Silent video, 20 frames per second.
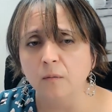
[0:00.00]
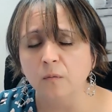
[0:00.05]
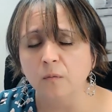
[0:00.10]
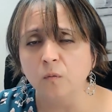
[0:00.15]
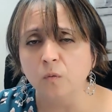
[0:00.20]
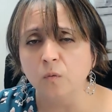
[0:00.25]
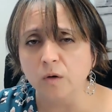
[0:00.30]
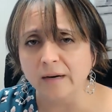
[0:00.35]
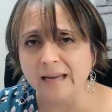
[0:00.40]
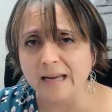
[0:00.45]

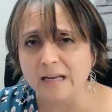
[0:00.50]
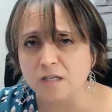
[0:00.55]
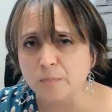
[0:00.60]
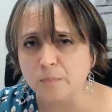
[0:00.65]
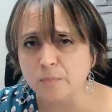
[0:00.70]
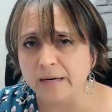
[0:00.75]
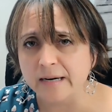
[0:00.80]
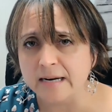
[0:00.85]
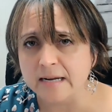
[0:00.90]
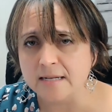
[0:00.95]
Work
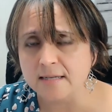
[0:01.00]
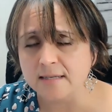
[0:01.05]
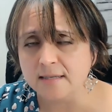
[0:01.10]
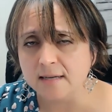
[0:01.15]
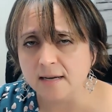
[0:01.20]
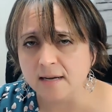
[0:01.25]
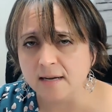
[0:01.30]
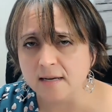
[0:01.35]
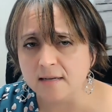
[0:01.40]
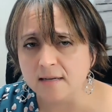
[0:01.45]
experience
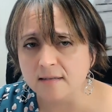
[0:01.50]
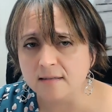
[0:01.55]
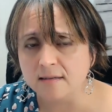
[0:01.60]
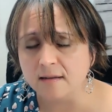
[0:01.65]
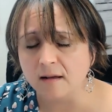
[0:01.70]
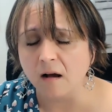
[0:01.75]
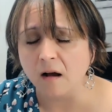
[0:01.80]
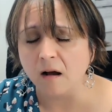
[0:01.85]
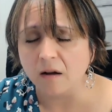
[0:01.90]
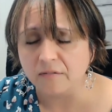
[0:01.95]

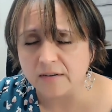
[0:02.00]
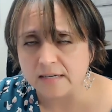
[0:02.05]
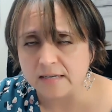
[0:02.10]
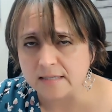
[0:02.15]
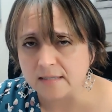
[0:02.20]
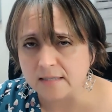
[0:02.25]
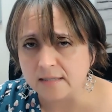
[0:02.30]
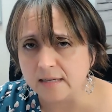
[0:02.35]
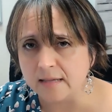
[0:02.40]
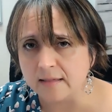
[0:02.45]
is
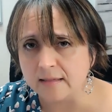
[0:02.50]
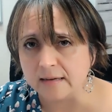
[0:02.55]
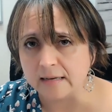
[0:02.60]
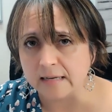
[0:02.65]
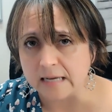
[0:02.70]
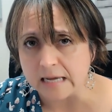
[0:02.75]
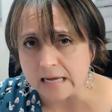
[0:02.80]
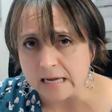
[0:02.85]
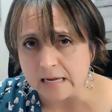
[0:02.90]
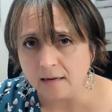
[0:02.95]
obviously the
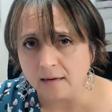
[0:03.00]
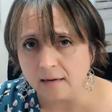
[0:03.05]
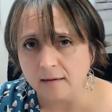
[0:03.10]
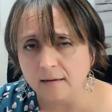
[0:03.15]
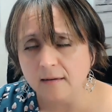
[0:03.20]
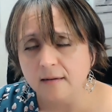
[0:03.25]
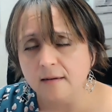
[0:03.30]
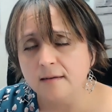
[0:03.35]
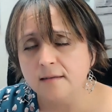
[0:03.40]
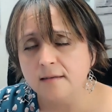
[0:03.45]
key
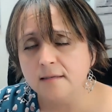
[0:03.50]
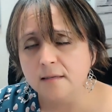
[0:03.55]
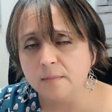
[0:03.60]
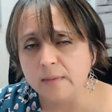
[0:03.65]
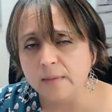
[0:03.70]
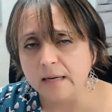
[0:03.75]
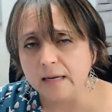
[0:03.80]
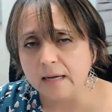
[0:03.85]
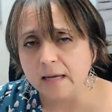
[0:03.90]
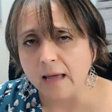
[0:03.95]
to
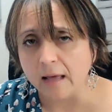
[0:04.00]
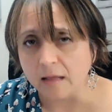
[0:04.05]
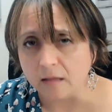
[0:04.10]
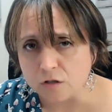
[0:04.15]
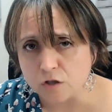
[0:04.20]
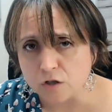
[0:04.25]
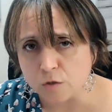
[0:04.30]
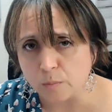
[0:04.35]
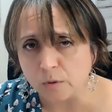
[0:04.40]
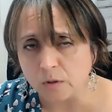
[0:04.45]
be
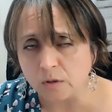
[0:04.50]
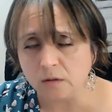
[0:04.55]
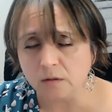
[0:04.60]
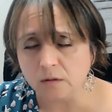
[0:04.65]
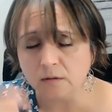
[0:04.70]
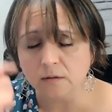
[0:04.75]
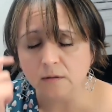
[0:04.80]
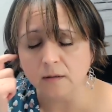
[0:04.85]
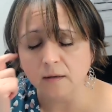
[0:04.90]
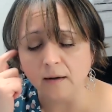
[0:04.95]

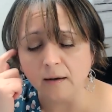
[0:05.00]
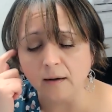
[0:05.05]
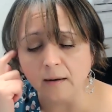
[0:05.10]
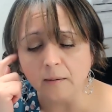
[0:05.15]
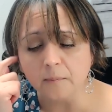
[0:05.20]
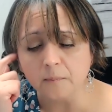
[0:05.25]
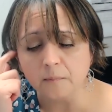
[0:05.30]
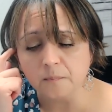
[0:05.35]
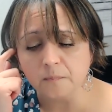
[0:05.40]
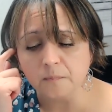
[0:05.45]
eligible.
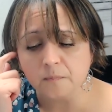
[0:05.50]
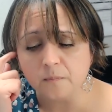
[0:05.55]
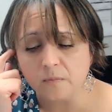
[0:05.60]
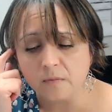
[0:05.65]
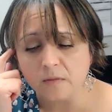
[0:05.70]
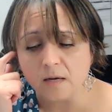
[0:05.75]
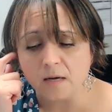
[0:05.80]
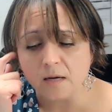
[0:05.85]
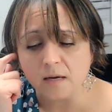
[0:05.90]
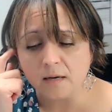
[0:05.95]

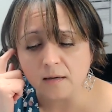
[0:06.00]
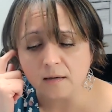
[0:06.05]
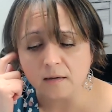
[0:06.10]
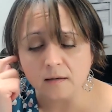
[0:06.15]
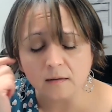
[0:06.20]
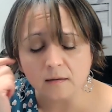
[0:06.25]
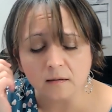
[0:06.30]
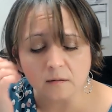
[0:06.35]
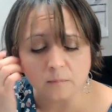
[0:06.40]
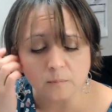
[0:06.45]

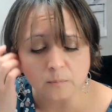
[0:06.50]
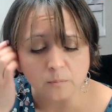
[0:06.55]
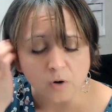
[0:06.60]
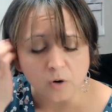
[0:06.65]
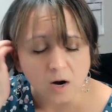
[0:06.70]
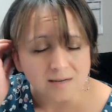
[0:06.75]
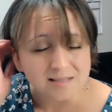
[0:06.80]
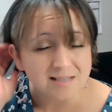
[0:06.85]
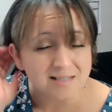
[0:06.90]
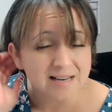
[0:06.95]
The
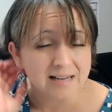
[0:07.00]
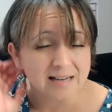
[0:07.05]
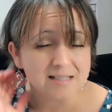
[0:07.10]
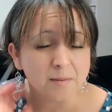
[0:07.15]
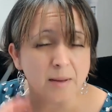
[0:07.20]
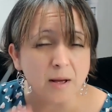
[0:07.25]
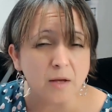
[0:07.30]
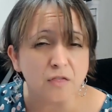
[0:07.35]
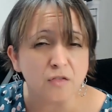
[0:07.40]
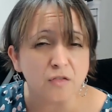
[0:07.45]
process takes
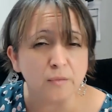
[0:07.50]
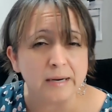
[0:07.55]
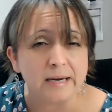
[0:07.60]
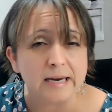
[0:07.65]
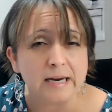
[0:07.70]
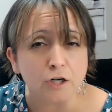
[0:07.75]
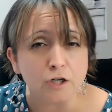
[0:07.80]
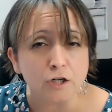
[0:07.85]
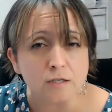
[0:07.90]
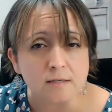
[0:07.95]
about 3
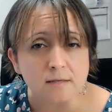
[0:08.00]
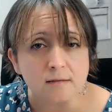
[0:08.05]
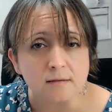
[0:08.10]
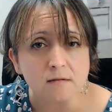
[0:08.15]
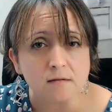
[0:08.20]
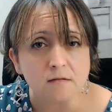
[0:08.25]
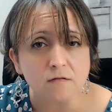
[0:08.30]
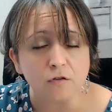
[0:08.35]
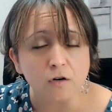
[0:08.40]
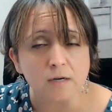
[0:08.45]
years
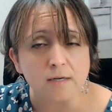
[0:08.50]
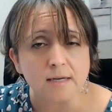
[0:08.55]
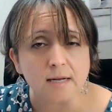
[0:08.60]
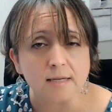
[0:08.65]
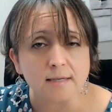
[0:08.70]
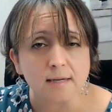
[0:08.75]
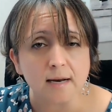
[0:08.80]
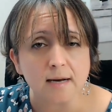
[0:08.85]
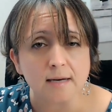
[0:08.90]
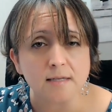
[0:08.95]
for a
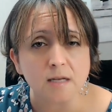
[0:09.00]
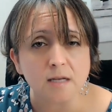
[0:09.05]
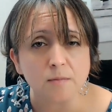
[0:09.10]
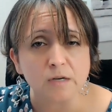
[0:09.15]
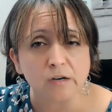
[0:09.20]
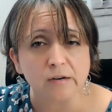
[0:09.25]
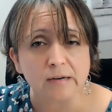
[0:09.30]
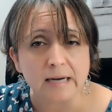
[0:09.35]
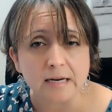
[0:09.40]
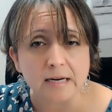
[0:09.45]
designated
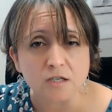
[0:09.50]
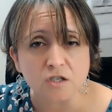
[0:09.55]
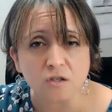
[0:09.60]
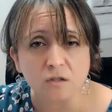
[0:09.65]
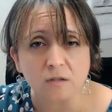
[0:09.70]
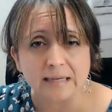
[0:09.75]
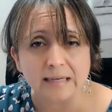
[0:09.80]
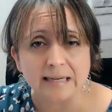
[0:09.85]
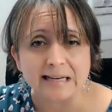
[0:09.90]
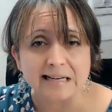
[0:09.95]
subject
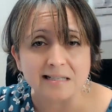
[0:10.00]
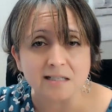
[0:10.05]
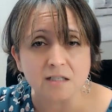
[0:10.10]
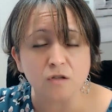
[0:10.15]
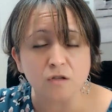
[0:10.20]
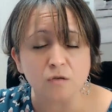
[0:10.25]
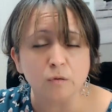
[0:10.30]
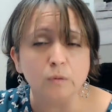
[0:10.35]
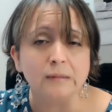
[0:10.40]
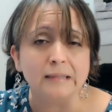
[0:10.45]
credential. It is
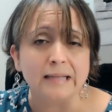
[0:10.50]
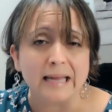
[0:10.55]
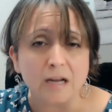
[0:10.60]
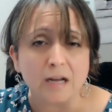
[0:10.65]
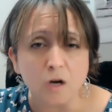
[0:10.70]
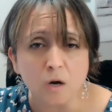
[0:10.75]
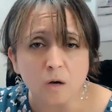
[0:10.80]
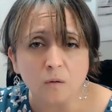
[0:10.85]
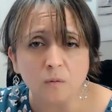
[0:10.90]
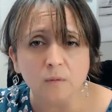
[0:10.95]
through
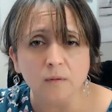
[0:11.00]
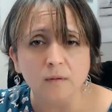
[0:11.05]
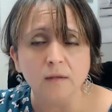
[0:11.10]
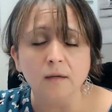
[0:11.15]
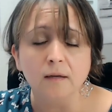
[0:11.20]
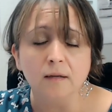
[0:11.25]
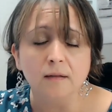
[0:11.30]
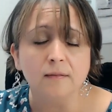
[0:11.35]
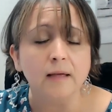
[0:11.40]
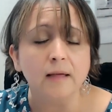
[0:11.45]
LACO
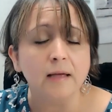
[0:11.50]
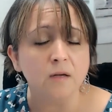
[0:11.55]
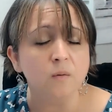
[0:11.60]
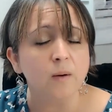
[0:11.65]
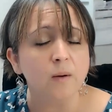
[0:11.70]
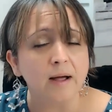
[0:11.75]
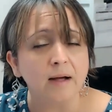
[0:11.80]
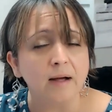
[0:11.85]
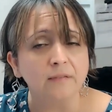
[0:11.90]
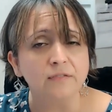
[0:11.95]
that you
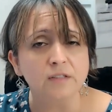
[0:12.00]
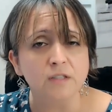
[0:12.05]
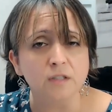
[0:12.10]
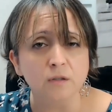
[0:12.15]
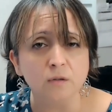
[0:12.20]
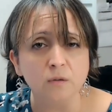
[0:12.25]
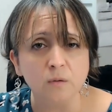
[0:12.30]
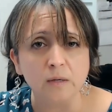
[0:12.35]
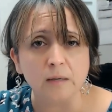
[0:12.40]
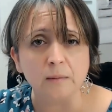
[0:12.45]
have
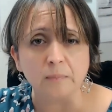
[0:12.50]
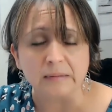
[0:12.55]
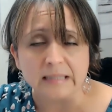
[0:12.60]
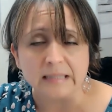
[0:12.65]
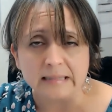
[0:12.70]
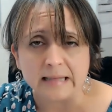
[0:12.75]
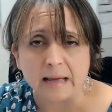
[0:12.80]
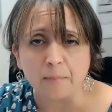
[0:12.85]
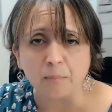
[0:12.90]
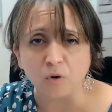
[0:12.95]
to
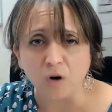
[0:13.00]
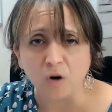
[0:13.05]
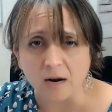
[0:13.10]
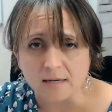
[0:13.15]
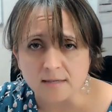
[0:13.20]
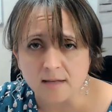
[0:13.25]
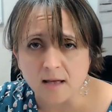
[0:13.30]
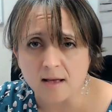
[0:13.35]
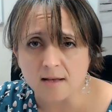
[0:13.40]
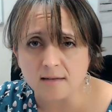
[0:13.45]
complete that
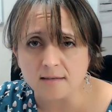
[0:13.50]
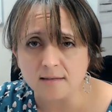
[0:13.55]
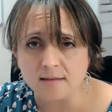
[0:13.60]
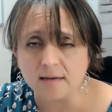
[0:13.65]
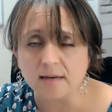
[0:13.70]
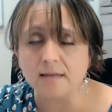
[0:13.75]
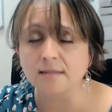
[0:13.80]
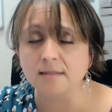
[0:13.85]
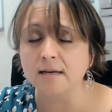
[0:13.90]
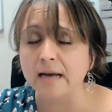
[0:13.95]
process.
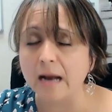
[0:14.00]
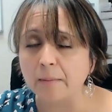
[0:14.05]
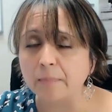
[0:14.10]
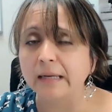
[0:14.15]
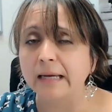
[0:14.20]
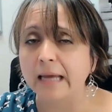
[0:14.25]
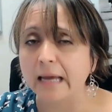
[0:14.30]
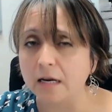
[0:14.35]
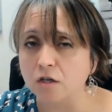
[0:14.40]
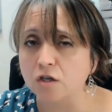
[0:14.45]
It is an
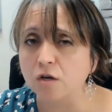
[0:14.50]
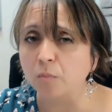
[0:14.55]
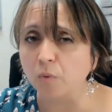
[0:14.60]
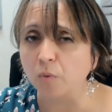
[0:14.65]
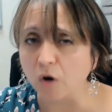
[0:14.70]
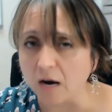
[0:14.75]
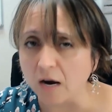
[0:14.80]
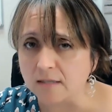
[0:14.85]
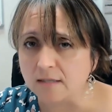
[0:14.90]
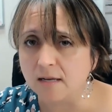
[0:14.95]
application
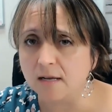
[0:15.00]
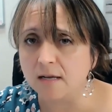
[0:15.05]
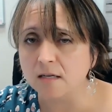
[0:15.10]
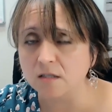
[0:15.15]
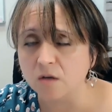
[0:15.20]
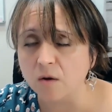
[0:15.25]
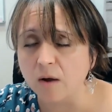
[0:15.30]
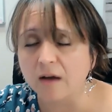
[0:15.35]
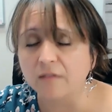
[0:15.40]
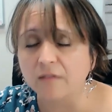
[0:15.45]

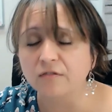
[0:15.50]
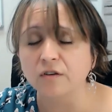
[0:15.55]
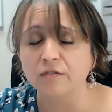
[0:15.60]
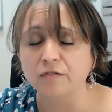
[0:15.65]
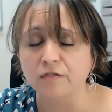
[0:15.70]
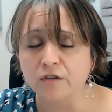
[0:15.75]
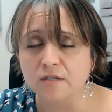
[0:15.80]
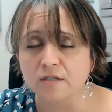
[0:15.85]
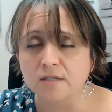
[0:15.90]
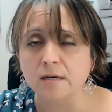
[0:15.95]
process. You have to
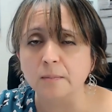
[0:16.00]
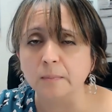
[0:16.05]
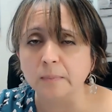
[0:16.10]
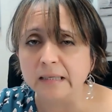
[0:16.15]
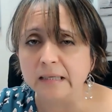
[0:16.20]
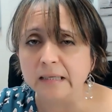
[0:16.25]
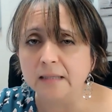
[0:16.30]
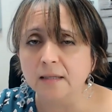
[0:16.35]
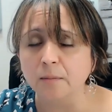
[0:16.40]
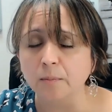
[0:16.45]
first
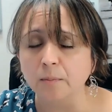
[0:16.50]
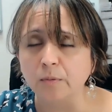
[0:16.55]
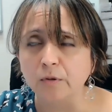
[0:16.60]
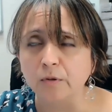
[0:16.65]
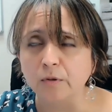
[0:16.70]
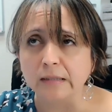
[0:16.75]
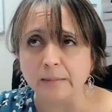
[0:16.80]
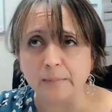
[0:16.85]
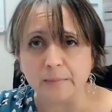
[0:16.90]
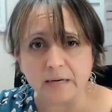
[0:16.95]
complete the
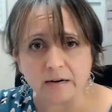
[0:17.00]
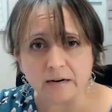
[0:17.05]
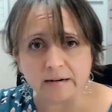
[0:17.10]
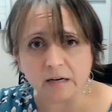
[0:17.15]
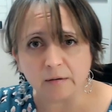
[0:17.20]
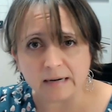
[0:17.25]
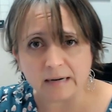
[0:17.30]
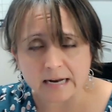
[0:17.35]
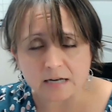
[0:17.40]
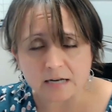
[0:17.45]
preliminary
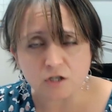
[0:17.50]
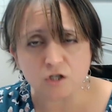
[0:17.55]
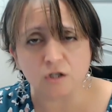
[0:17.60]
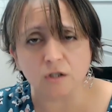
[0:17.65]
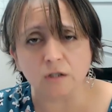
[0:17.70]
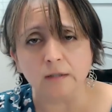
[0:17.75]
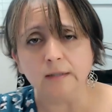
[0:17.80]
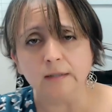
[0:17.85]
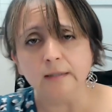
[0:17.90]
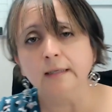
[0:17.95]

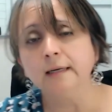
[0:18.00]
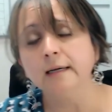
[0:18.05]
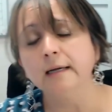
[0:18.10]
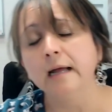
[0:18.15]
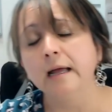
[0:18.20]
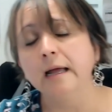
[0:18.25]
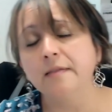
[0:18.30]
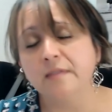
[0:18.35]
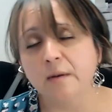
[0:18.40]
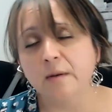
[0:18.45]
credential
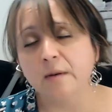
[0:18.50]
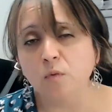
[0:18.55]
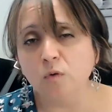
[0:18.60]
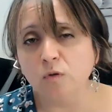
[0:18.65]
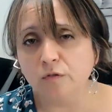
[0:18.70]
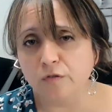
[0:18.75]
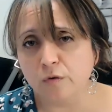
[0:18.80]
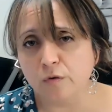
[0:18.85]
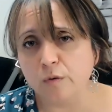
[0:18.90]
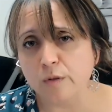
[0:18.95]
and then
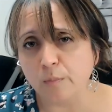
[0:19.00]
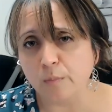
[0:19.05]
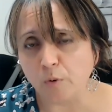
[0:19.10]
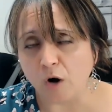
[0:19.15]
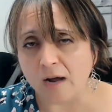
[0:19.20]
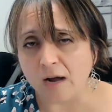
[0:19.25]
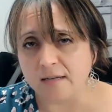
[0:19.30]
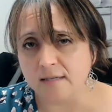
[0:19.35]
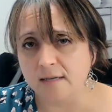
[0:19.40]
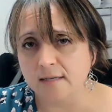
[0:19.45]
move through the
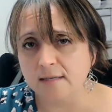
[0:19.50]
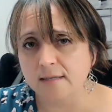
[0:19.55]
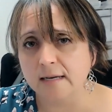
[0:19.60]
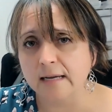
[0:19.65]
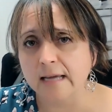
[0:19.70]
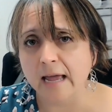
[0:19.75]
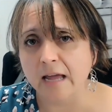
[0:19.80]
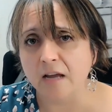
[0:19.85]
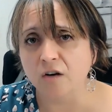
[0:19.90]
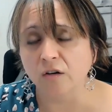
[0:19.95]
process to
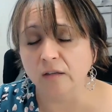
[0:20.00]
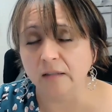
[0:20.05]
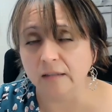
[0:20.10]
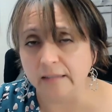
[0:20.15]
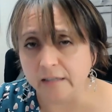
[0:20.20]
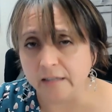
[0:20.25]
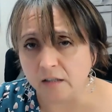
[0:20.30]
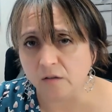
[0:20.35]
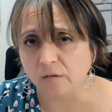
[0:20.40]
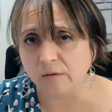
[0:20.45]
get your
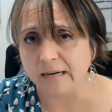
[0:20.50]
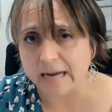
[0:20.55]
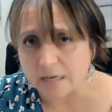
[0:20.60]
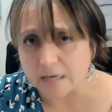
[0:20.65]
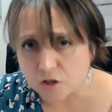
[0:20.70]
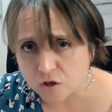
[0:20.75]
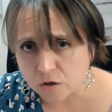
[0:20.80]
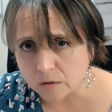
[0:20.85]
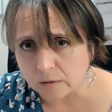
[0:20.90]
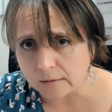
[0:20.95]
clear
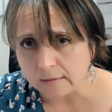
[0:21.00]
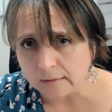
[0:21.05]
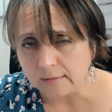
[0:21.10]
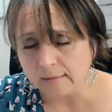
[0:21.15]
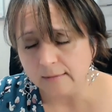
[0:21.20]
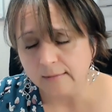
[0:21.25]
credential.